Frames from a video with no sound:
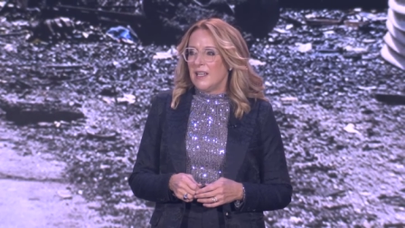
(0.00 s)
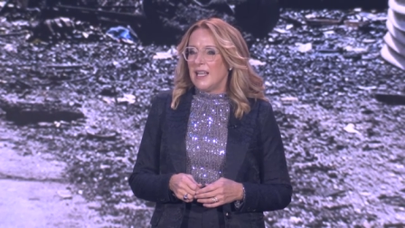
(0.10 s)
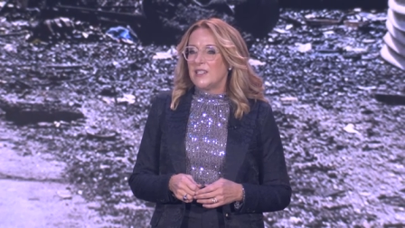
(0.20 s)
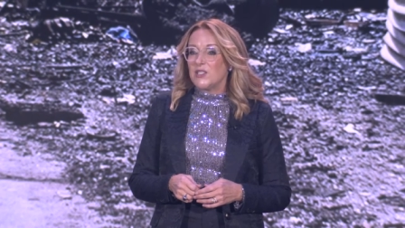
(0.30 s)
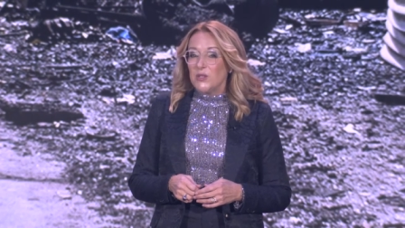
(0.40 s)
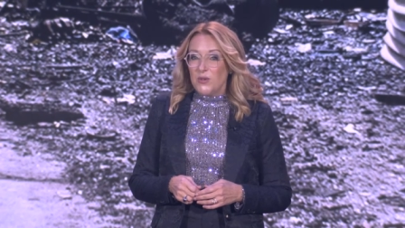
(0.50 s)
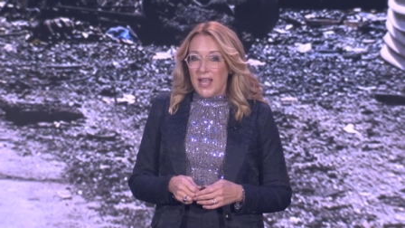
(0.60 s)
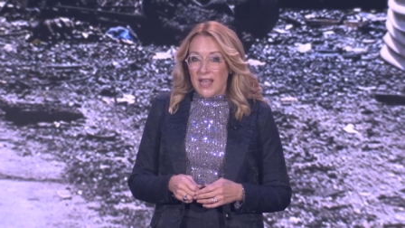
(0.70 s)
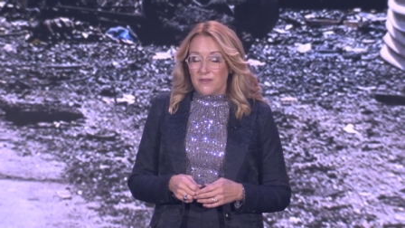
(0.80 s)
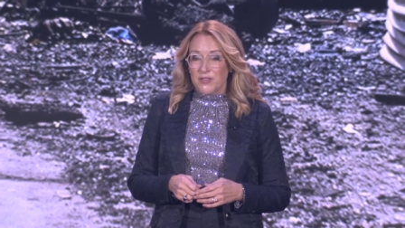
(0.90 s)
And soon
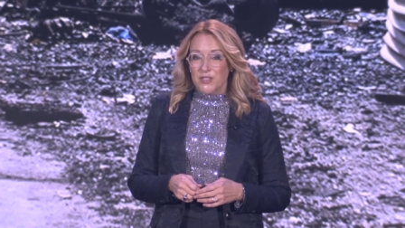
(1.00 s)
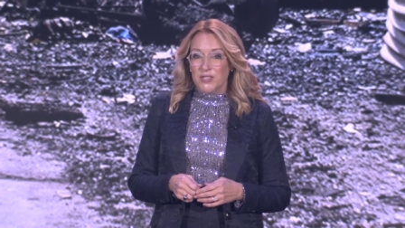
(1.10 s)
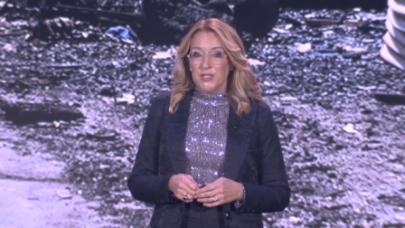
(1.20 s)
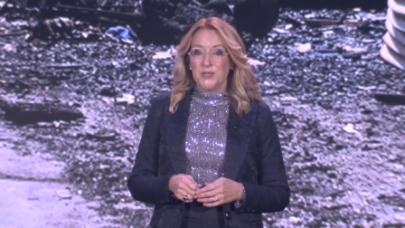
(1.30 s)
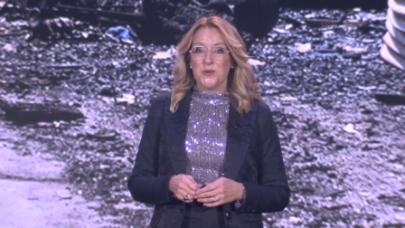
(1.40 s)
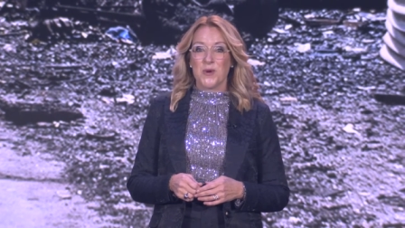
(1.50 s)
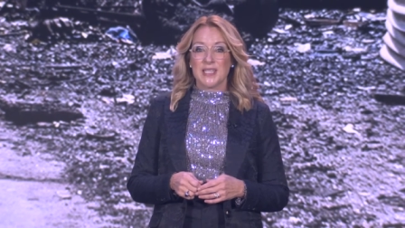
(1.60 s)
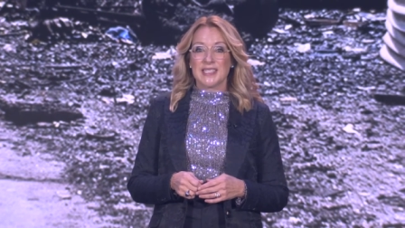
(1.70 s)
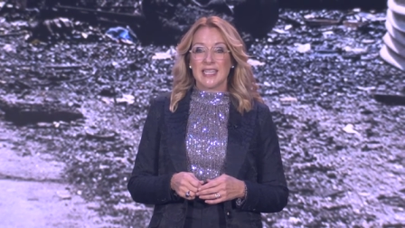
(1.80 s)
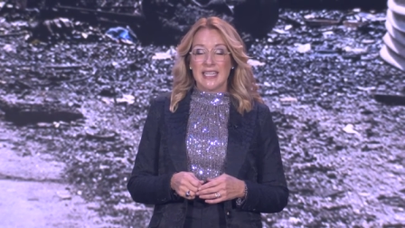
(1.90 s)
after,
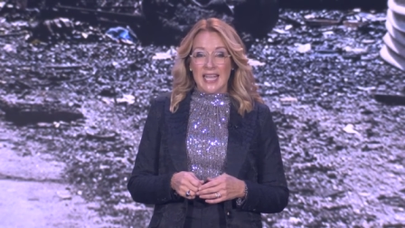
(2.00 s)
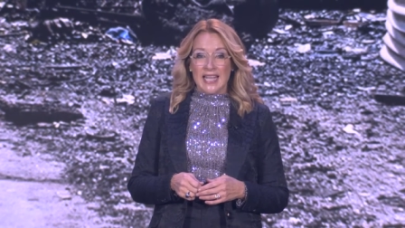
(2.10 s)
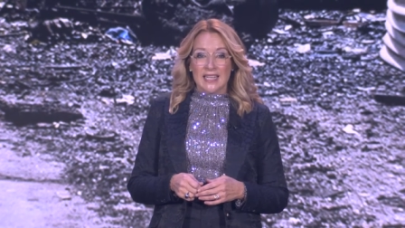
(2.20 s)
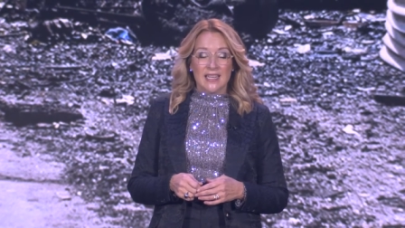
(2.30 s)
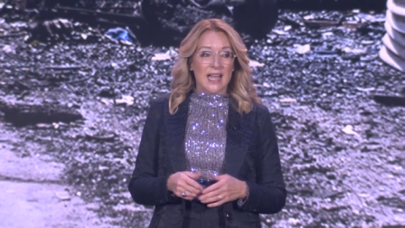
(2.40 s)
once again,